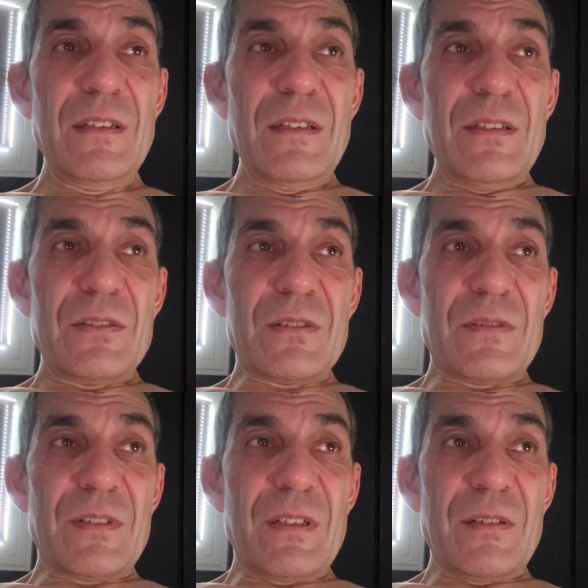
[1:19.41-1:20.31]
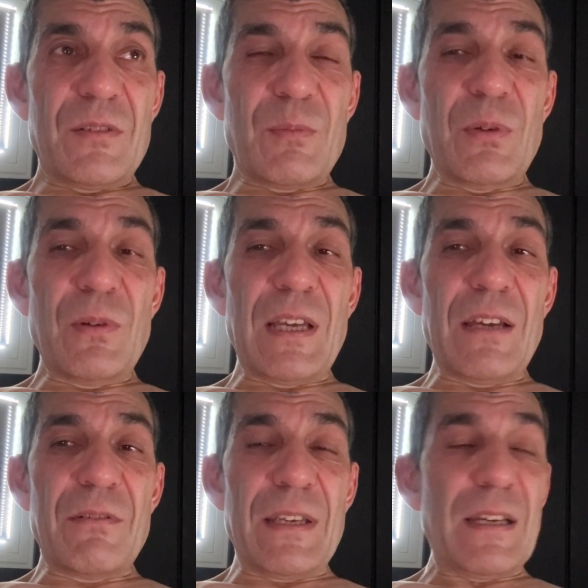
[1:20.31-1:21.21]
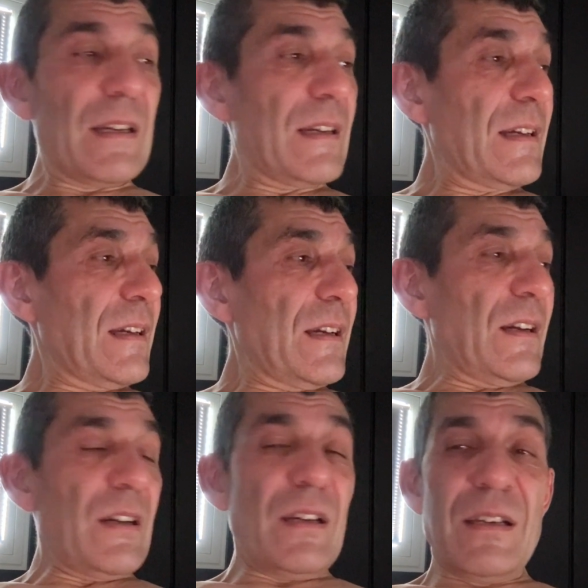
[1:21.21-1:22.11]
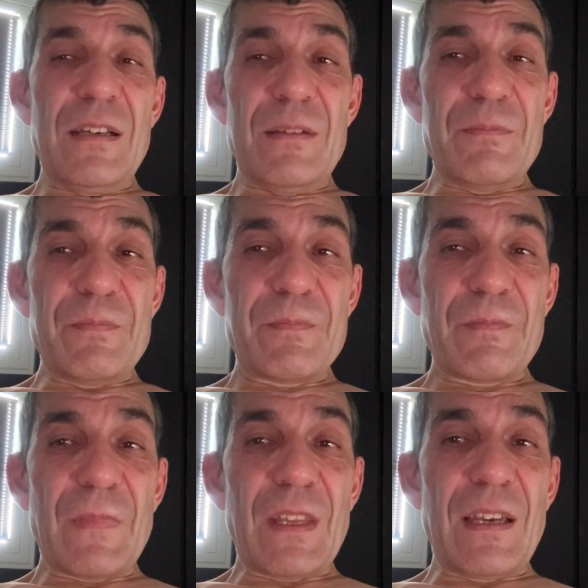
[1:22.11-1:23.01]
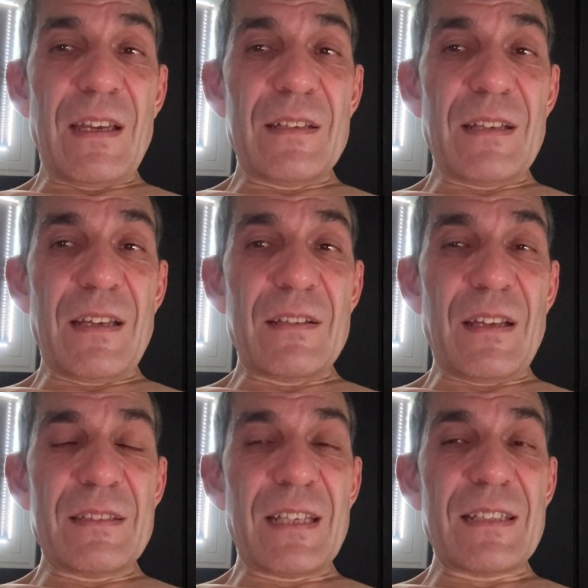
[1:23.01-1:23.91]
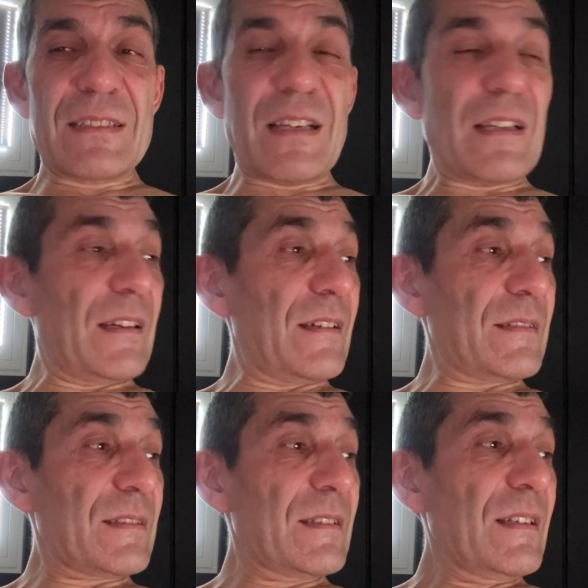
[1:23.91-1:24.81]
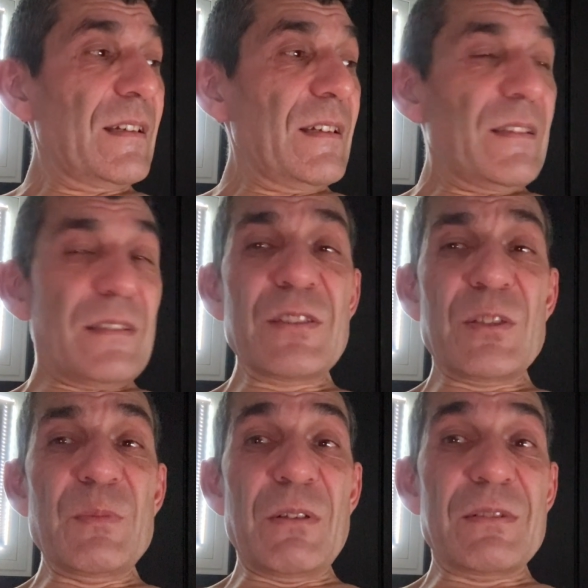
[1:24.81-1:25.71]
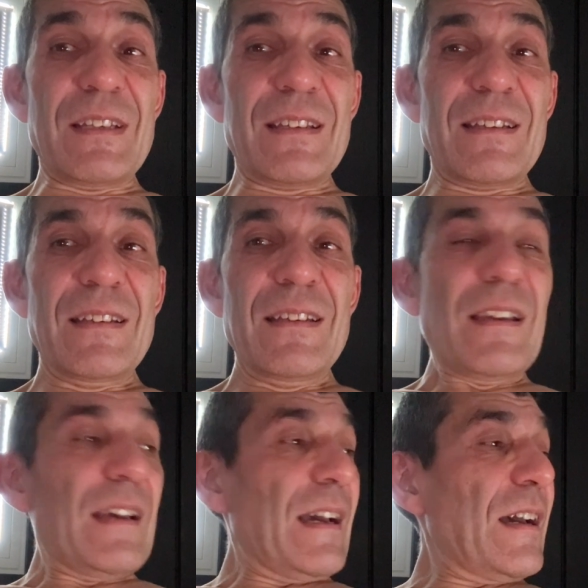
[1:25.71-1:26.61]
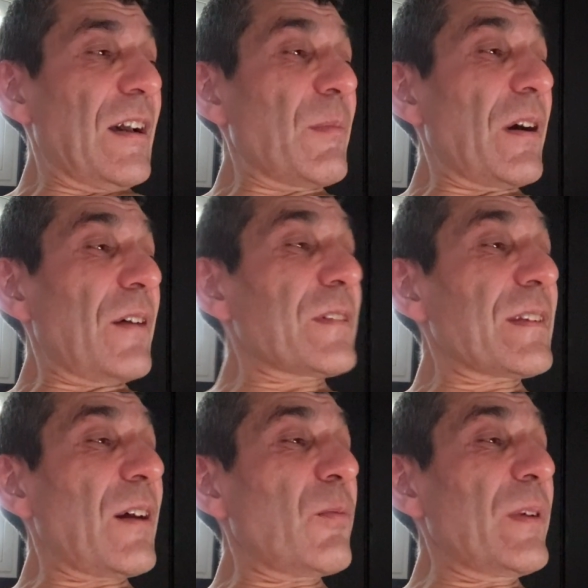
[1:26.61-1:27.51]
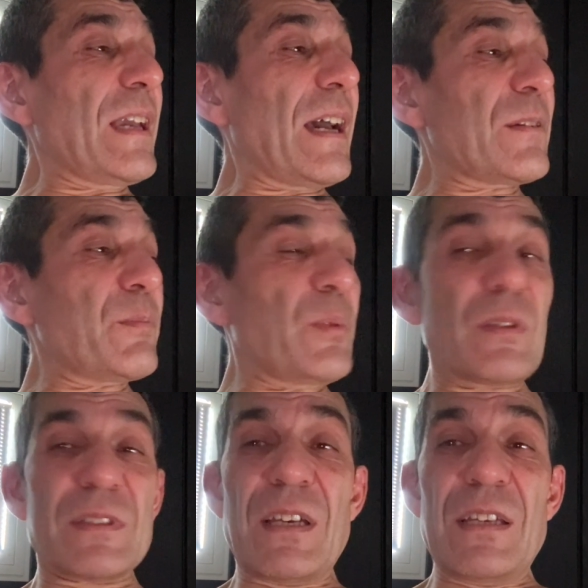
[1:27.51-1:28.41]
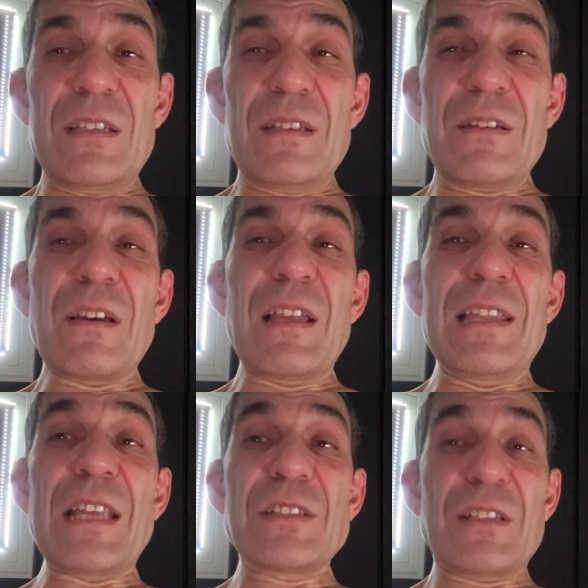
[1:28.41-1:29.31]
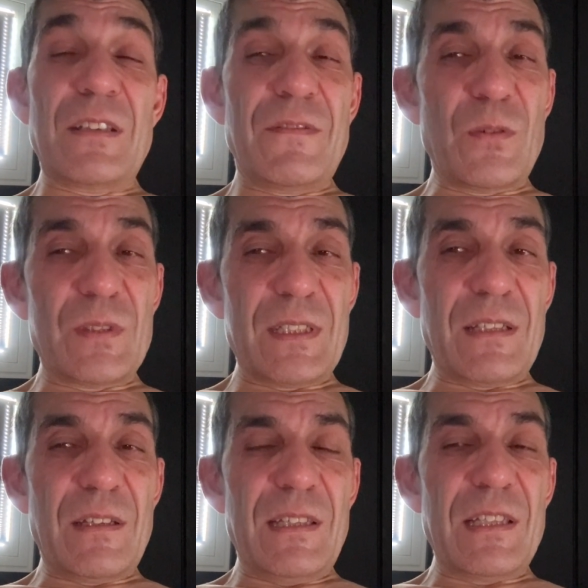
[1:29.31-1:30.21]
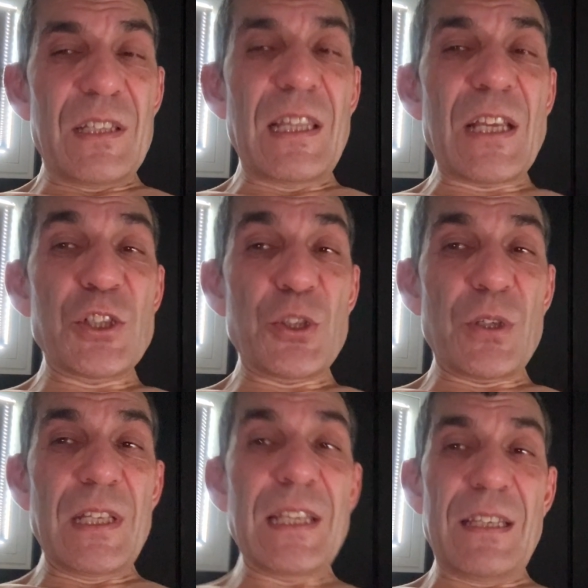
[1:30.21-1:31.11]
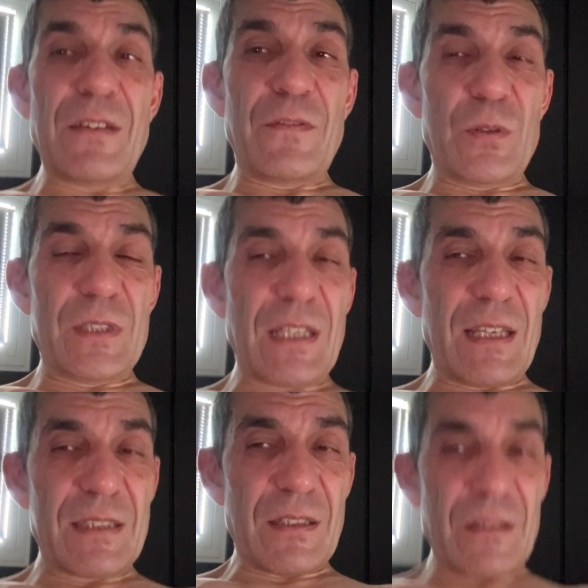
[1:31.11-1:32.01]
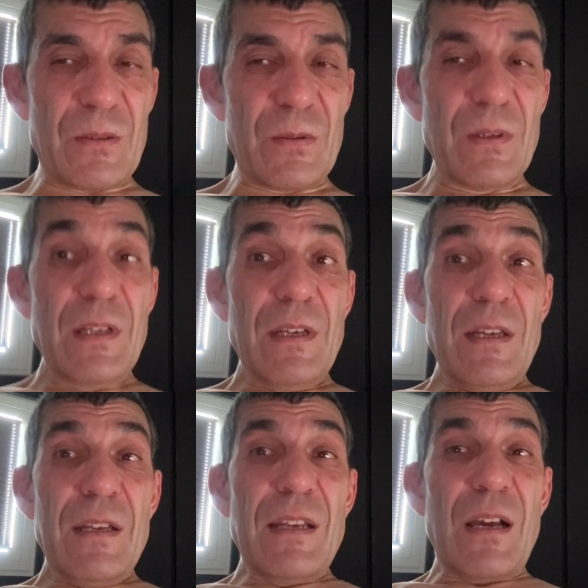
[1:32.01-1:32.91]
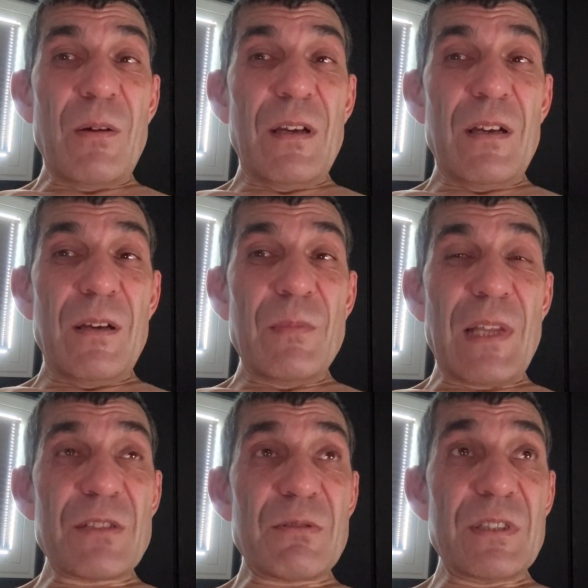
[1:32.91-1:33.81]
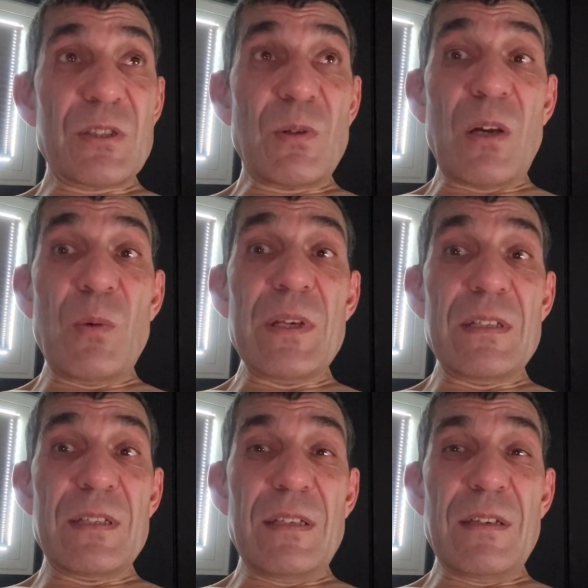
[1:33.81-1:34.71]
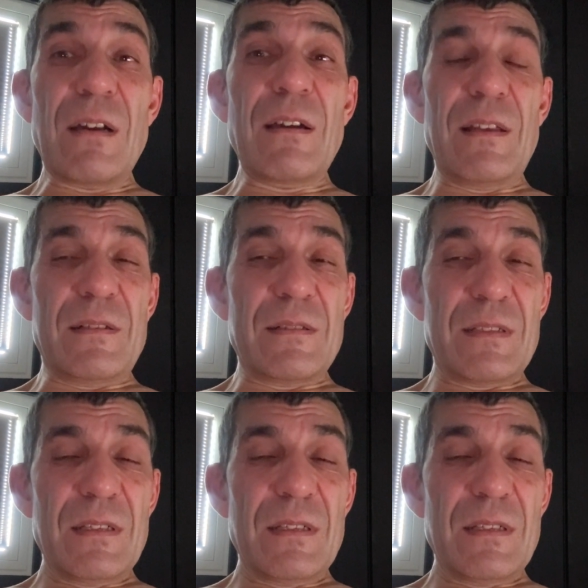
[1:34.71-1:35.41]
sort of the pool area and takes that class. Done to music. After that, we had booked a leisurely 40k cycle. Now, Lanzarote is quite a windy island,